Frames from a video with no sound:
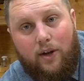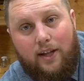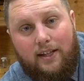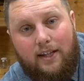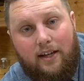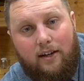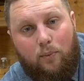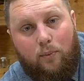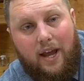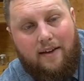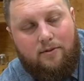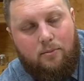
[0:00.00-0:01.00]
it
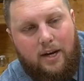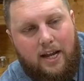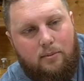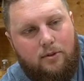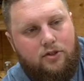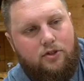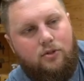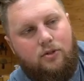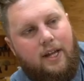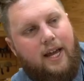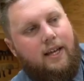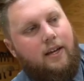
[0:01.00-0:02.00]
we haven't been able to
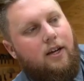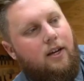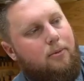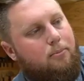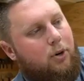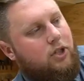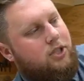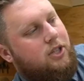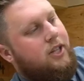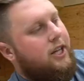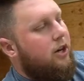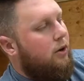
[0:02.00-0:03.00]
like
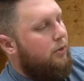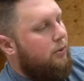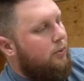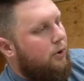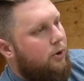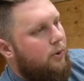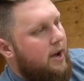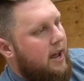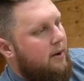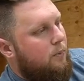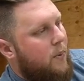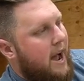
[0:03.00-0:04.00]
personally go through
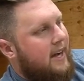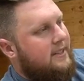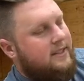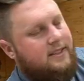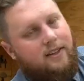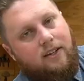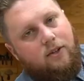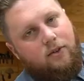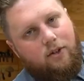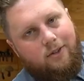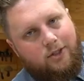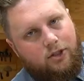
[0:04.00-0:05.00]
and wax the,
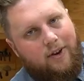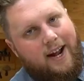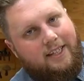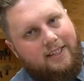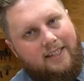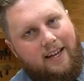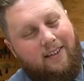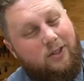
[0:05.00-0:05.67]
those scratches out.